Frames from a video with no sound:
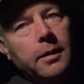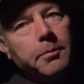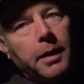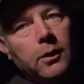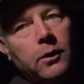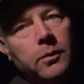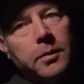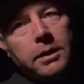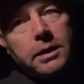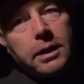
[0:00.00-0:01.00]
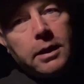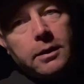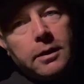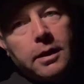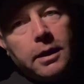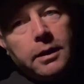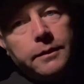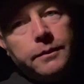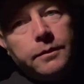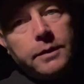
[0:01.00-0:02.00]
Boom. Multicolored
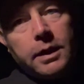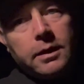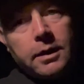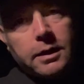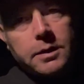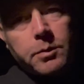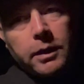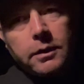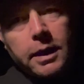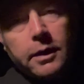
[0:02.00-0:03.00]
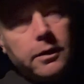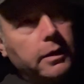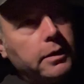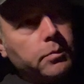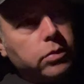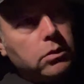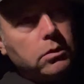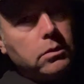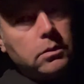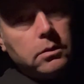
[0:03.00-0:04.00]
thing. Didn't like sprinkle down or anything. Just
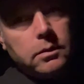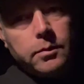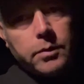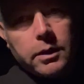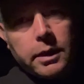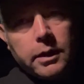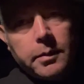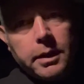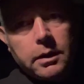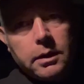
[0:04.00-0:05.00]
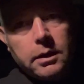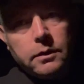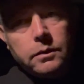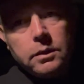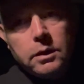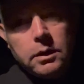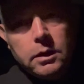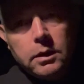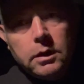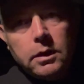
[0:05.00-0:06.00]
boom, burned out immediately.
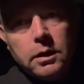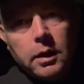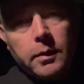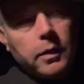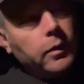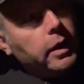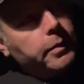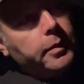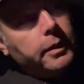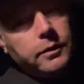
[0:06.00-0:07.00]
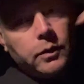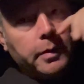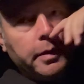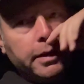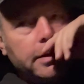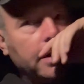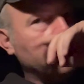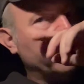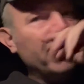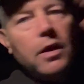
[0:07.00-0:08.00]
Came down. Went up about 20 meters. I don't
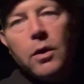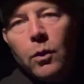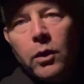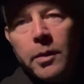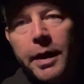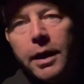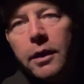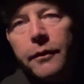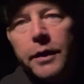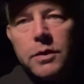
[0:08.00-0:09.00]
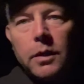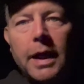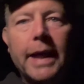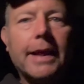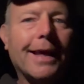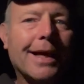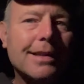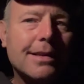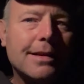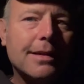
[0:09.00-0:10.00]
know. Would have made a good visual, I
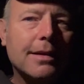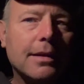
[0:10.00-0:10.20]
guess.